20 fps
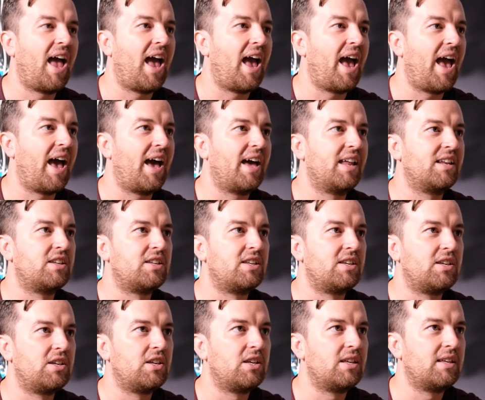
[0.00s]
and
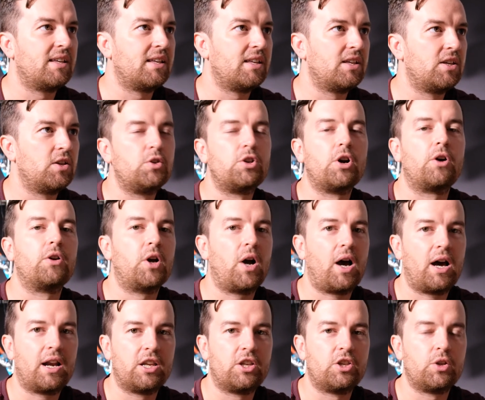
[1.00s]
you don't know
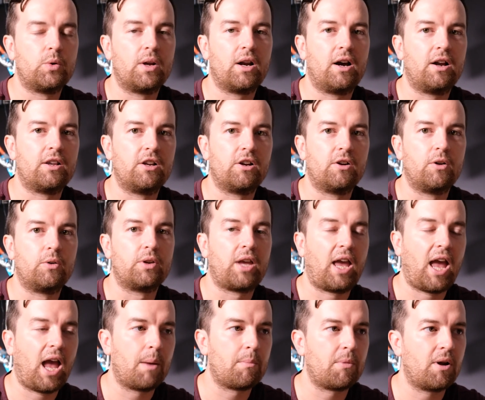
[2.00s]
how to do it on your own
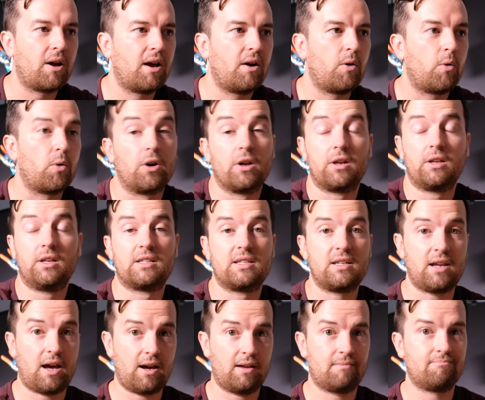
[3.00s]
camera or it's
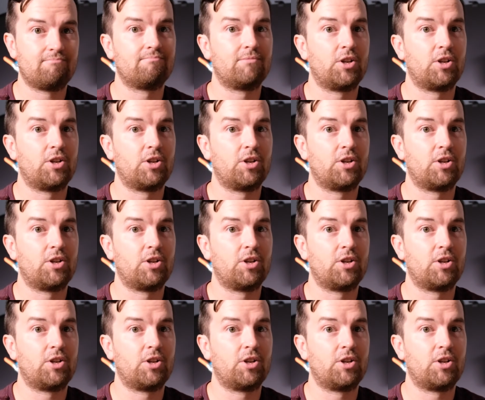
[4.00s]
not